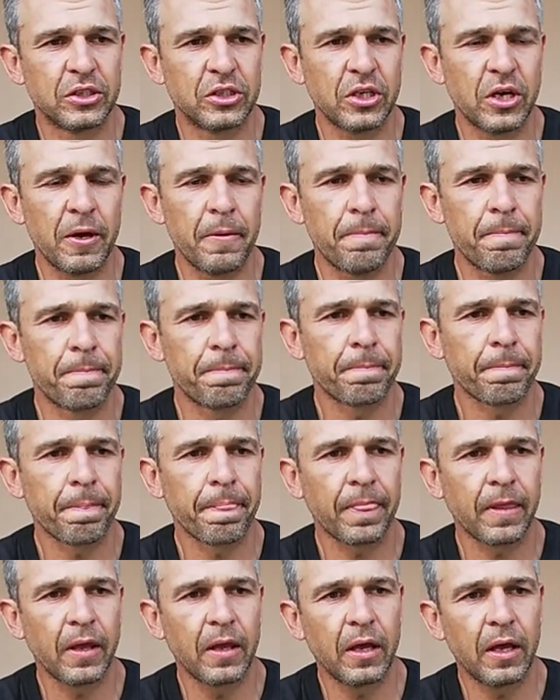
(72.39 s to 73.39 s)
So
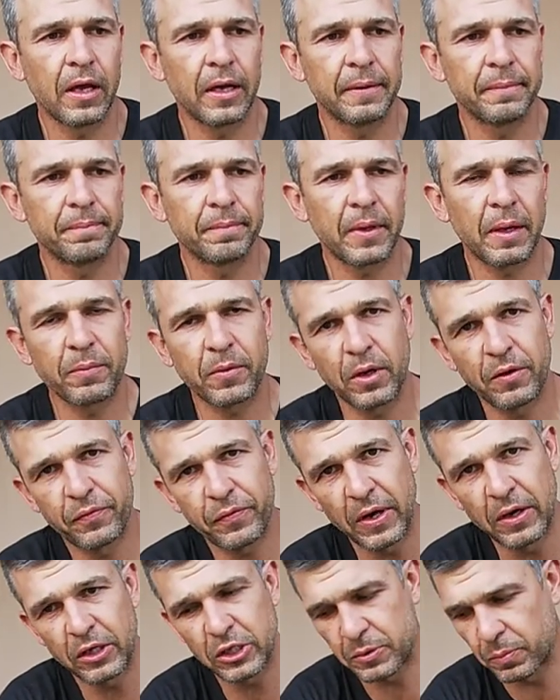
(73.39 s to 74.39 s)
um, I'm going to
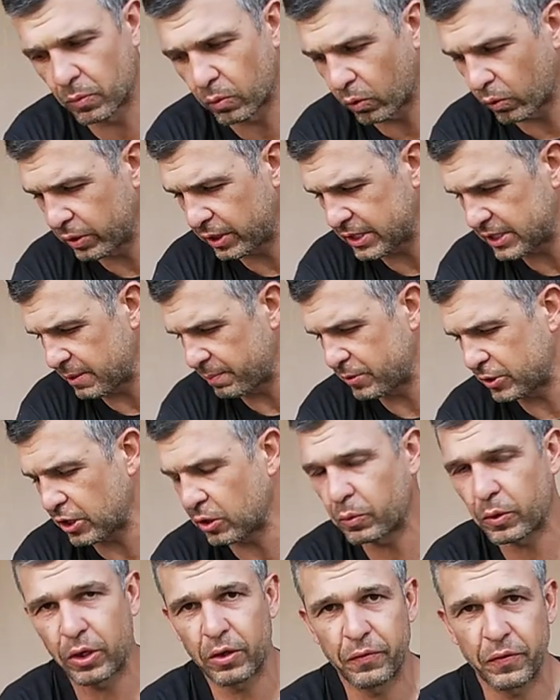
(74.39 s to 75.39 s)
focus more, this
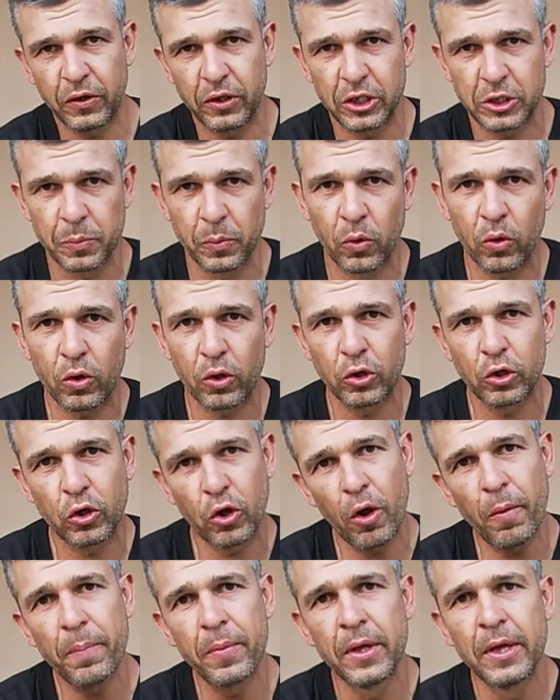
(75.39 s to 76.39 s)
episode we're going to focus more on
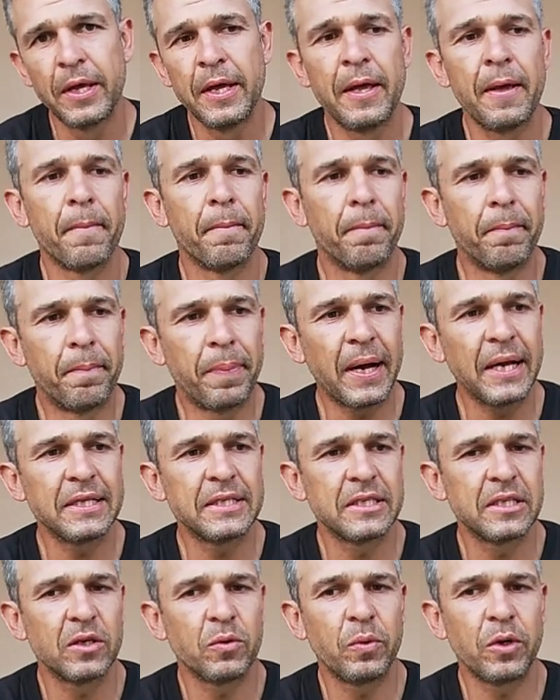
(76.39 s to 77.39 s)
Kob,
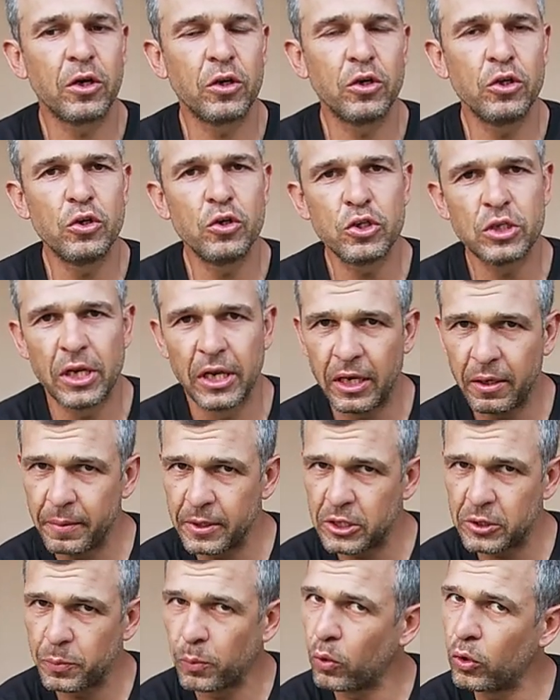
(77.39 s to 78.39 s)
but we're going to use a little
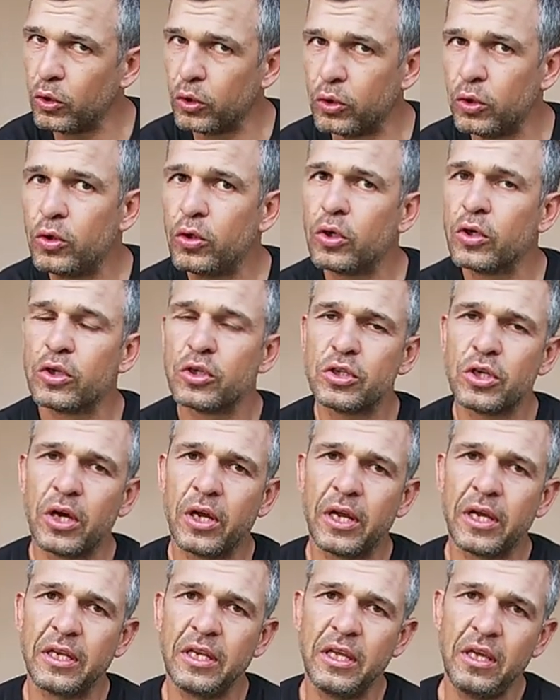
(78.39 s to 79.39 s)
bit smaller hook so
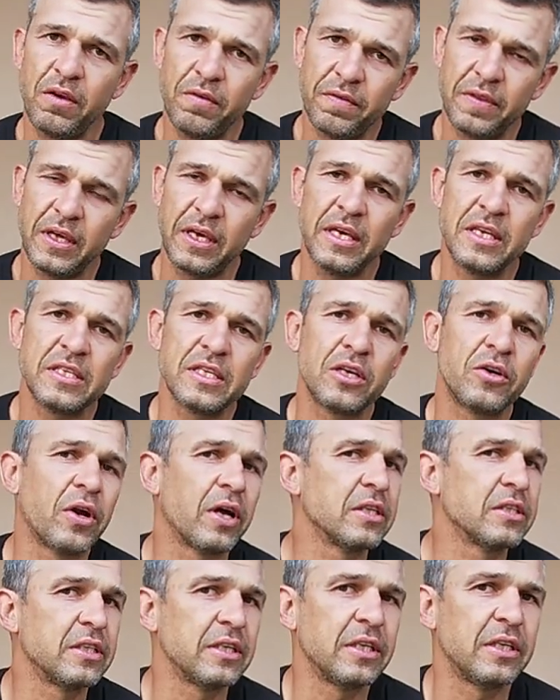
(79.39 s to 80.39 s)
that if there is a
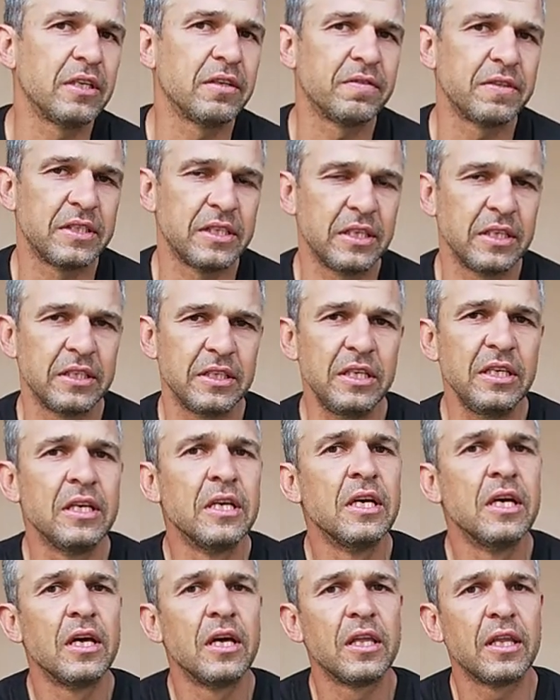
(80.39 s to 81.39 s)
Grunter in the vicinity,
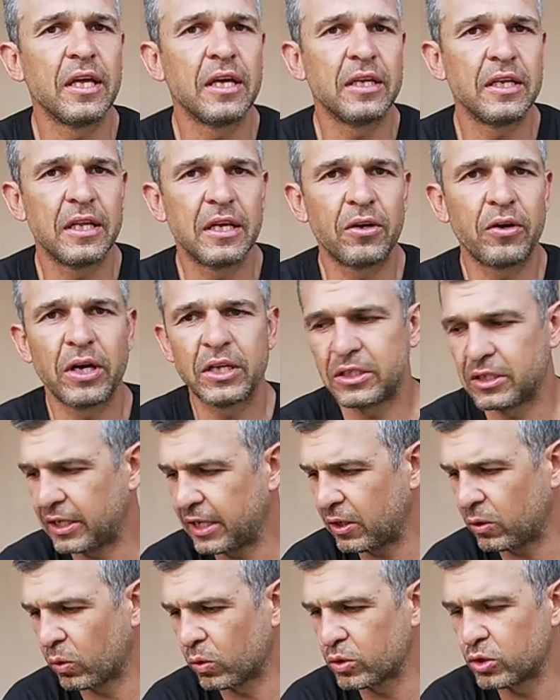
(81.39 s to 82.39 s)
that the Grunter
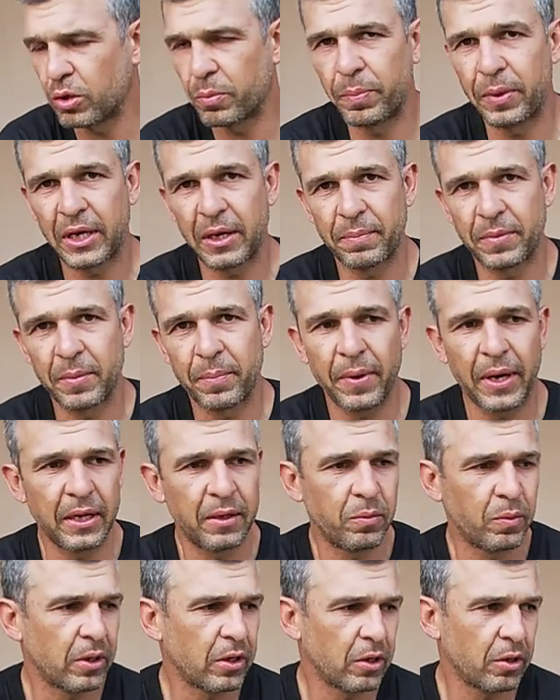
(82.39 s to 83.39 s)
can also pick up the
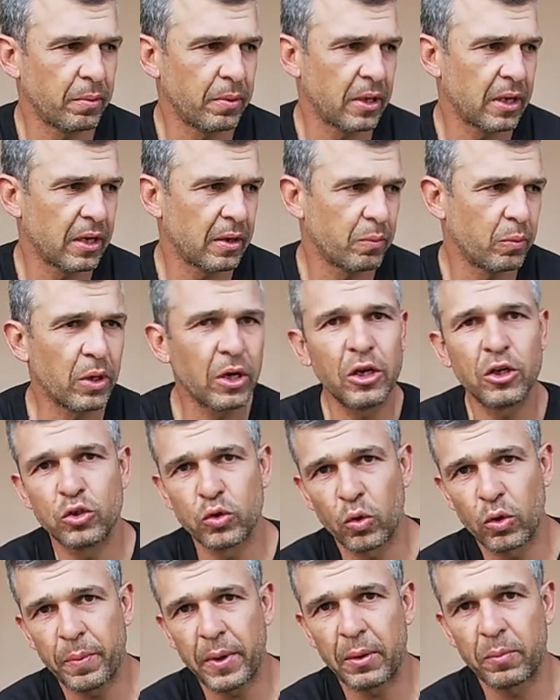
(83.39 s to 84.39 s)
bait. We're going to, uh, we're going to
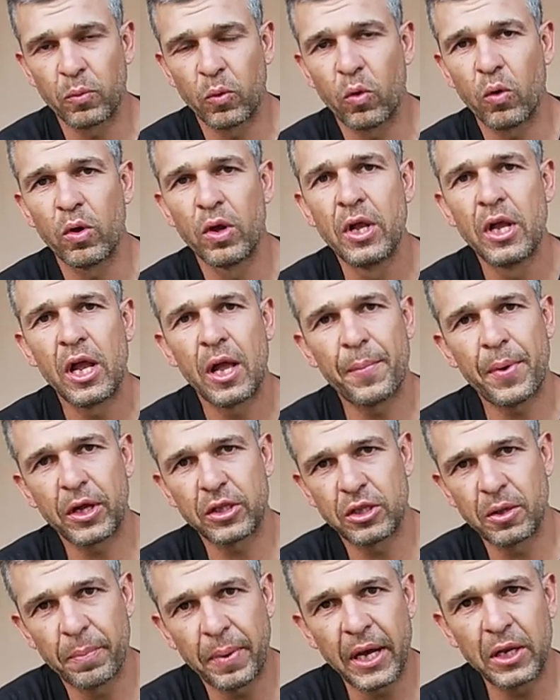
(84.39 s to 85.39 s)
talk about more
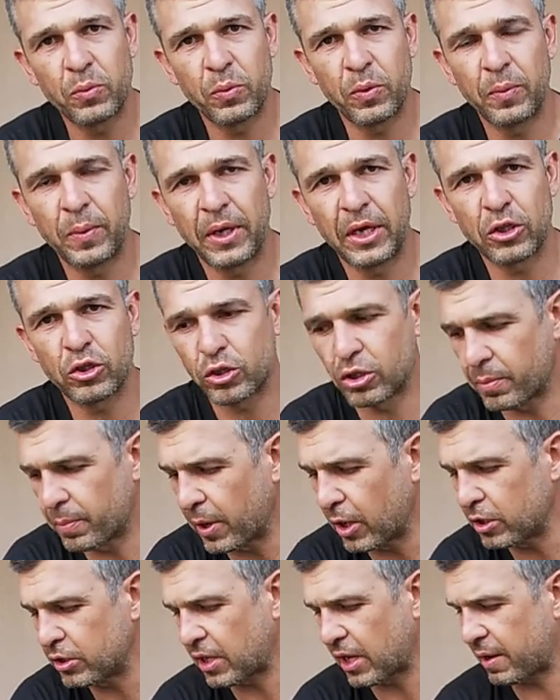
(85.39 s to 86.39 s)
about the bait when we get on the boat.